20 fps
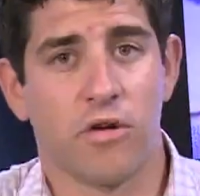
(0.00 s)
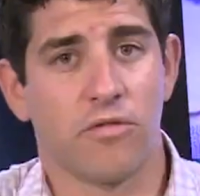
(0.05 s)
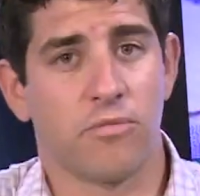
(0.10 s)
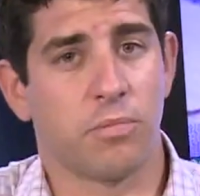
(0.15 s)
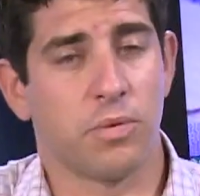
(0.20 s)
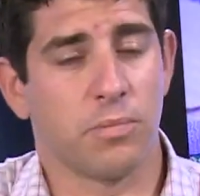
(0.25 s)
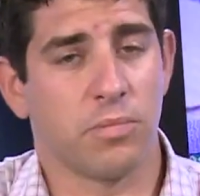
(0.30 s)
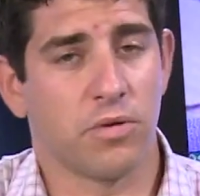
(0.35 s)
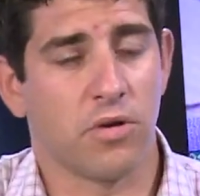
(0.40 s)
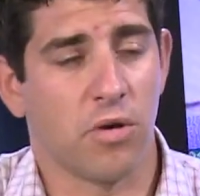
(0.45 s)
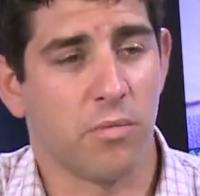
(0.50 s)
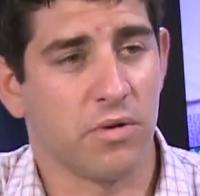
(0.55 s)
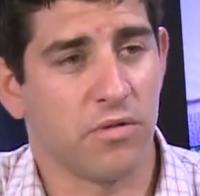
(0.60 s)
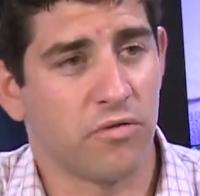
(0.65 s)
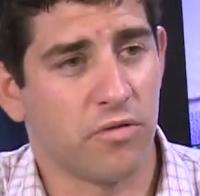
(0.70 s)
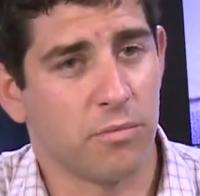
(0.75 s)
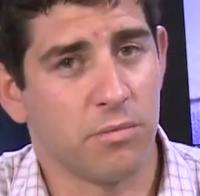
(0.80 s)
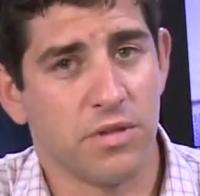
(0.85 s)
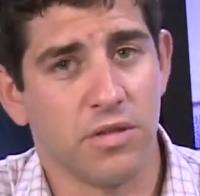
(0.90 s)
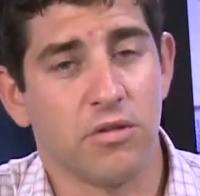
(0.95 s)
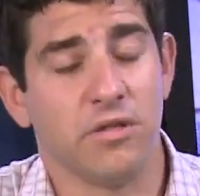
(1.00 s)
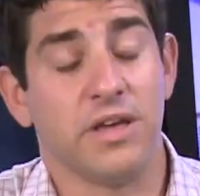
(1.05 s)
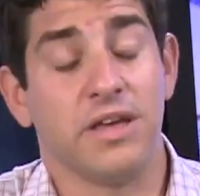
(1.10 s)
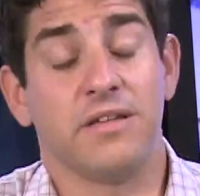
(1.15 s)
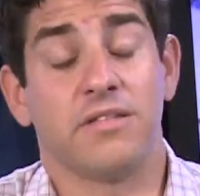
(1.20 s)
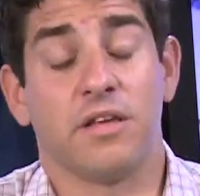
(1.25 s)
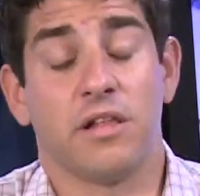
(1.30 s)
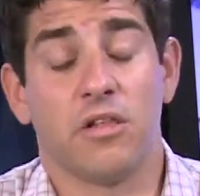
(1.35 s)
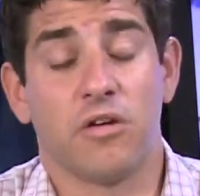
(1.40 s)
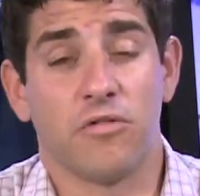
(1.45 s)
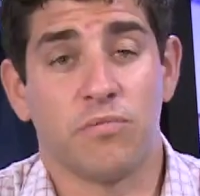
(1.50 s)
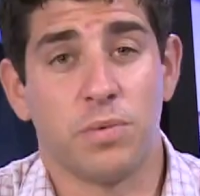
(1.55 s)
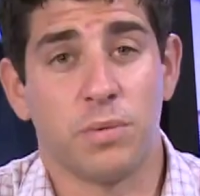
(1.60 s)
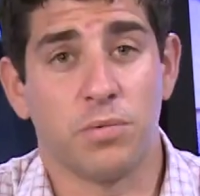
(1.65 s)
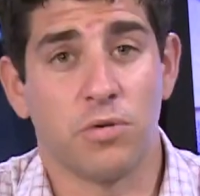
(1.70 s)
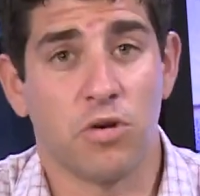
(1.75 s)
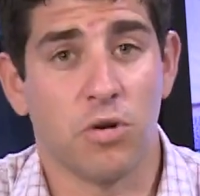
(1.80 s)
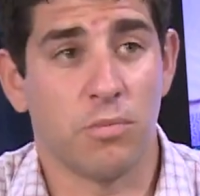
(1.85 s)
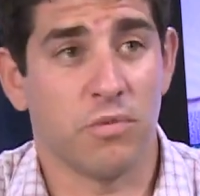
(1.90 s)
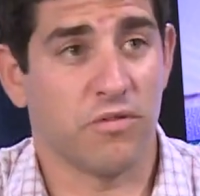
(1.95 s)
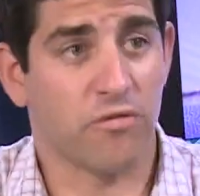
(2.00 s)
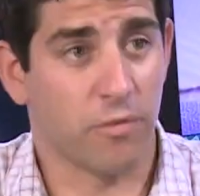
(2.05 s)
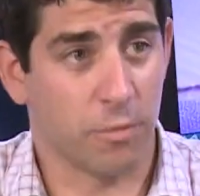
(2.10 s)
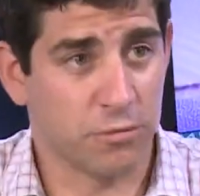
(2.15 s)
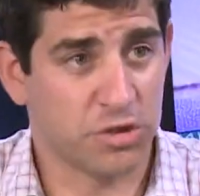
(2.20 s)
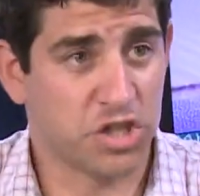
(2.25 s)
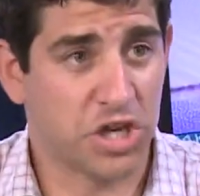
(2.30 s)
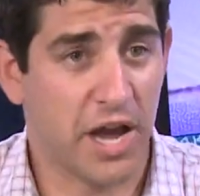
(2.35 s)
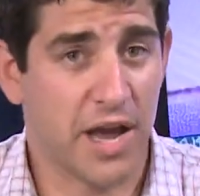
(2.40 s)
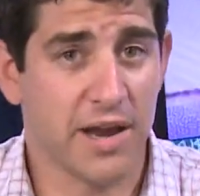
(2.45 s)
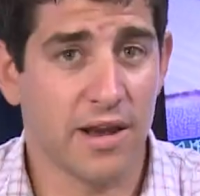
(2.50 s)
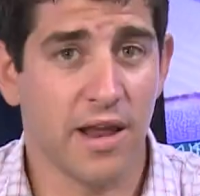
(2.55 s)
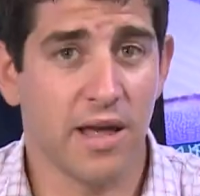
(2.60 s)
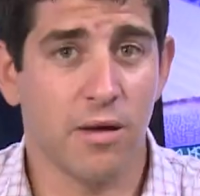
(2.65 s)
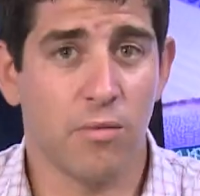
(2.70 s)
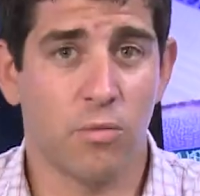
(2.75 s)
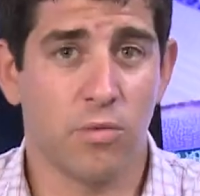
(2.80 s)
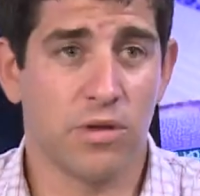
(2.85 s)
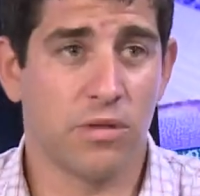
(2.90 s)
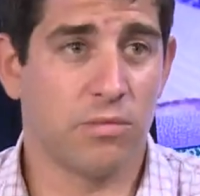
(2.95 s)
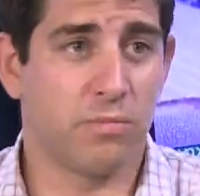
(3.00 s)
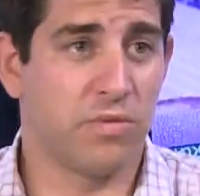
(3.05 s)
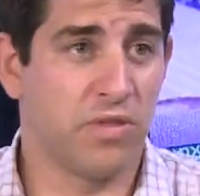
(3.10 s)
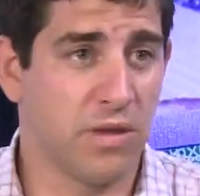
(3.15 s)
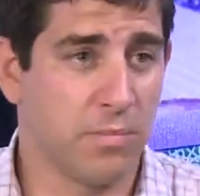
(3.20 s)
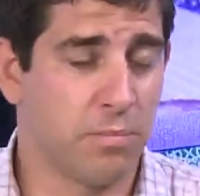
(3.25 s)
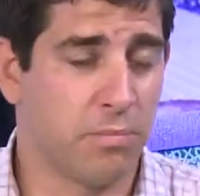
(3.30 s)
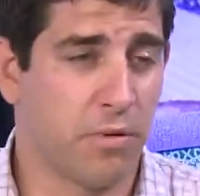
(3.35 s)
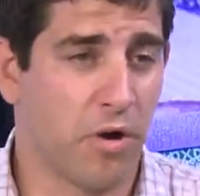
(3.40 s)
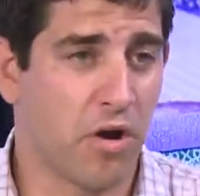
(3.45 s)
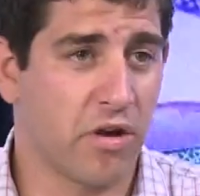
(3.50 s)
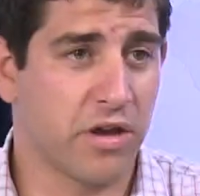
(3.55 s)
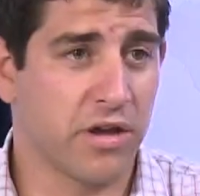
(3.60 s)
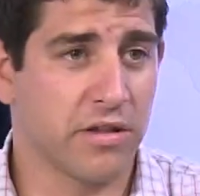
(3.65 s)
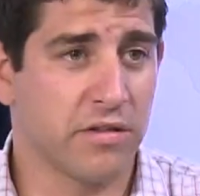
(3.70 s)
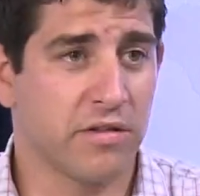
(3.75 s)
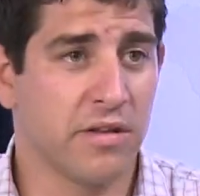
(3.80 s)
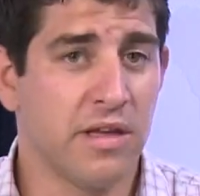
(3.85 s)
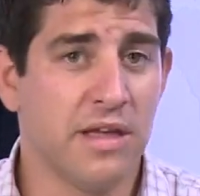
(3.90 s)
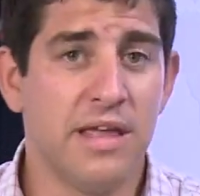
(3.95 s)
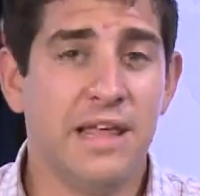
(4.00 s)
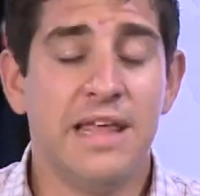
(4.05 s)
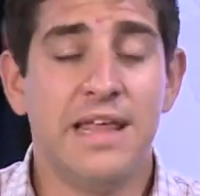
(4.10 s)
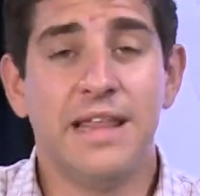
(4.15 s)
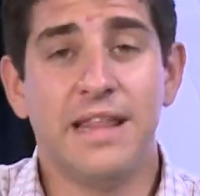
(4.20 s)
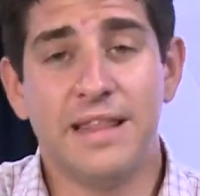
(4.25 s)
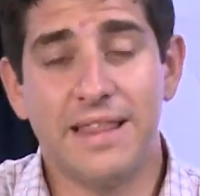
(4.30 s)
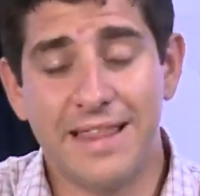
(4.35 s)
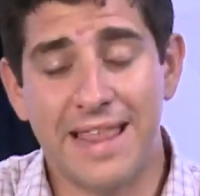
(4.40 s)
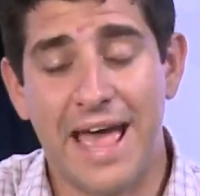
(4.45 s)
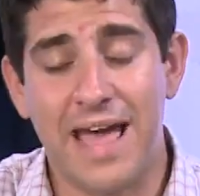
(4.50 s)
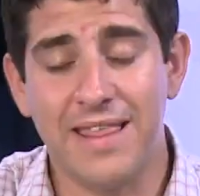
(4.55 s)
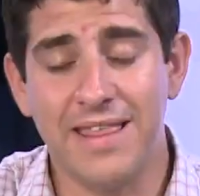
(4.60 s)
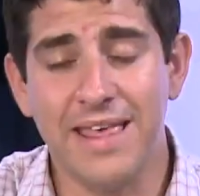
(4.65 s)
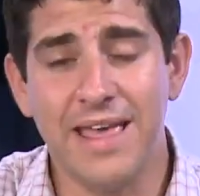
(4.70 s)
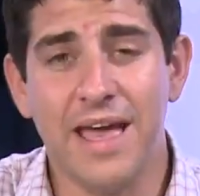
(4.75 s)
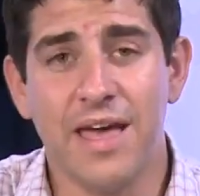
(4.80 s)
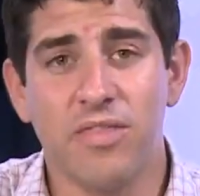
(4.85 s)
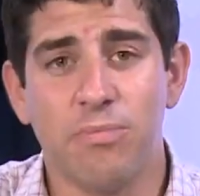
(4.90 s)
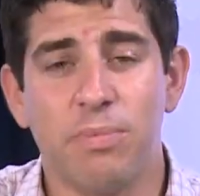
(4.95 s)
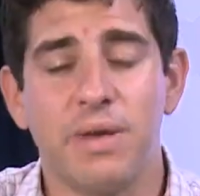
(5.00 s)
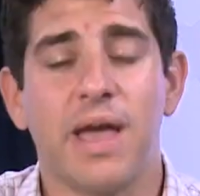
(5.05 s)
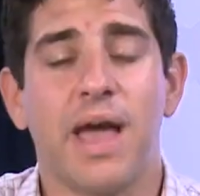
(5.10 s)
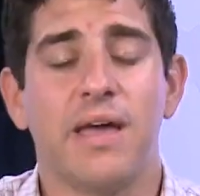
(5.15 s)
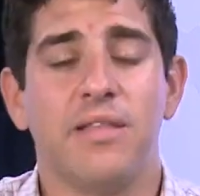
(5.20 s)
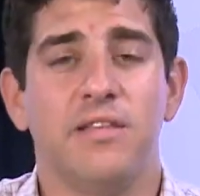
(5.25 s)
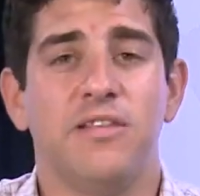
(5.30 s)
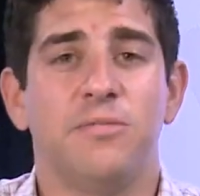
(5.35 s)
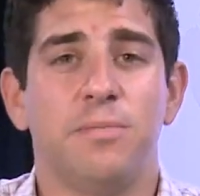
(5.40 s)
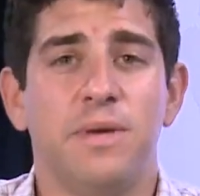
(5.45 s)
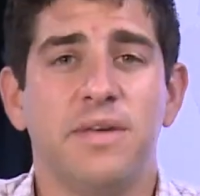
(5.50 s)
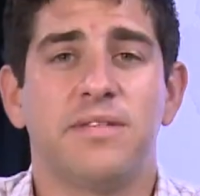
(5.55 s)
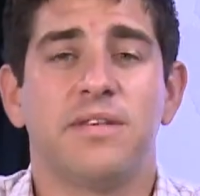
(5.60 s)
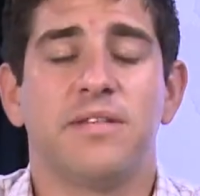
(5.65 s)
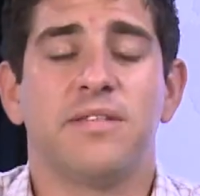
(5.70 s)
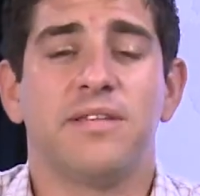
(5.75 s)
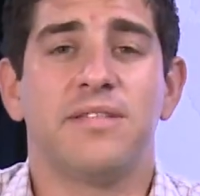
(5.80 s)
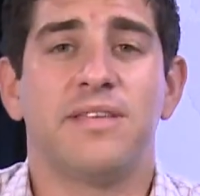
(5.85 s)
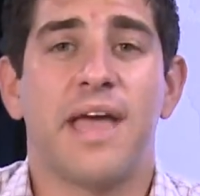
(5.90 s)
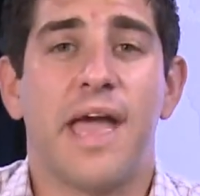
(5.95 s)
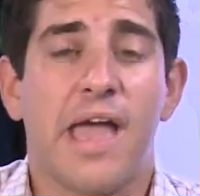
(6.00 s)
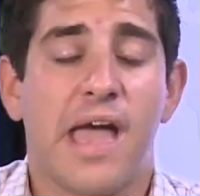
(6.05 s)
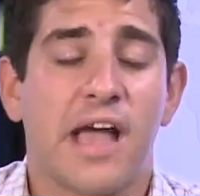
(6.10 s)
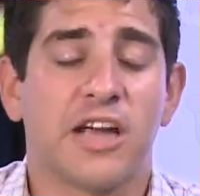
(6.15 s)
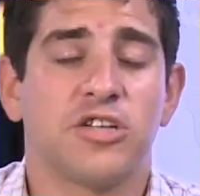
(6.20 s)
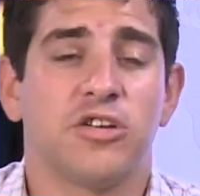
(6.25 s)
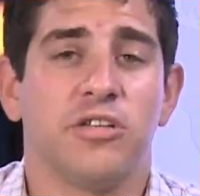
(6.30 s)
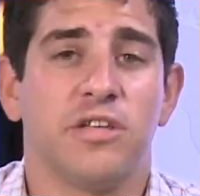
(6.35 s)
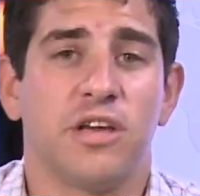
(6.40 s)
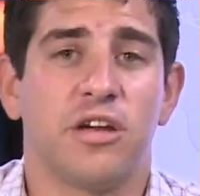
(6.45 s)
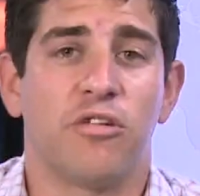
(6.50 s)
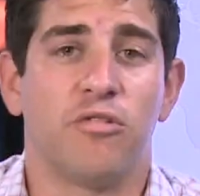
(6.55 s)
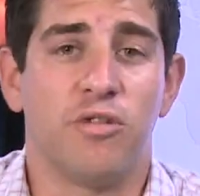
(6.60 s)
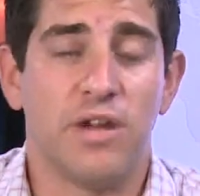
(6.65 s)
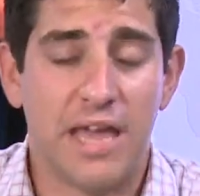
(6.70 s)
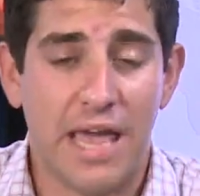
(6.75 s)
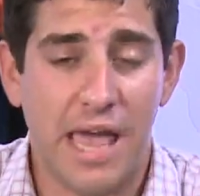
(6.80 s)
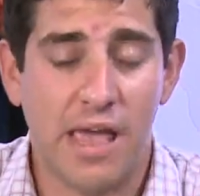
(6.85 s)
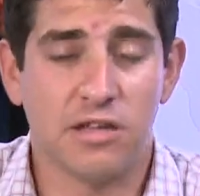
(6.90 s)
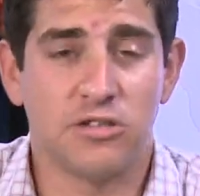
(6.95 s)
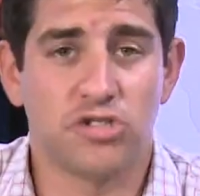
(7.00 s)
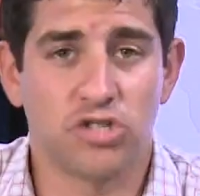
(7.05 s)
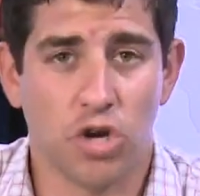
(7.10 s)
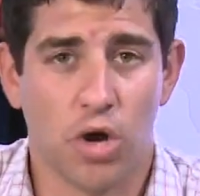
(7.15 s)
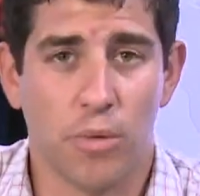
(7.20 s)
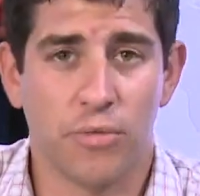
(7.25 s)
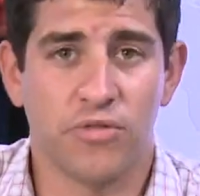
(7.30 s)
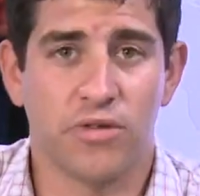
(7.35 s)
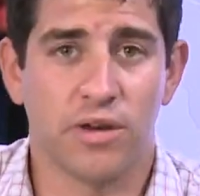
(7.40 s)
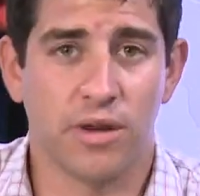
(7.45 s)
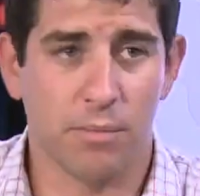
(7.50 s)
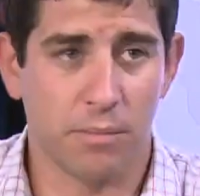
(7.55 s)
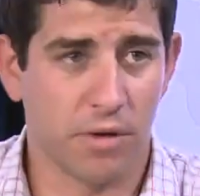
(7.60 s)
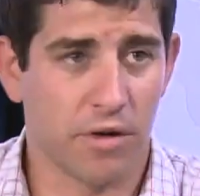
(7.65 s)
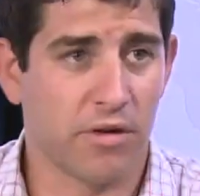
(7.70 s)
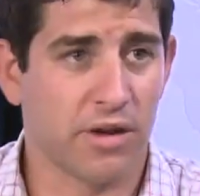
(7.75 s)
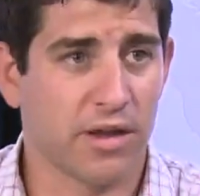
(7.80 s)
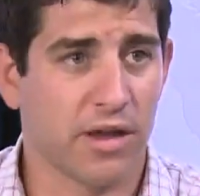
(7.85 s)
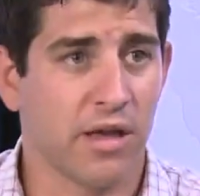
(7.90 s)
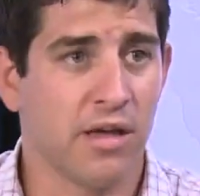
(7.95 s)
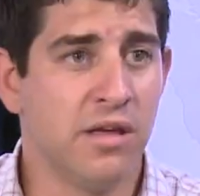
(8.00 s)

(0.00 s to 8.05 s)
of people coming from Middle East, a lot of people coming from China with deep pockets. The idea behind these visas is they actually create jobs in America.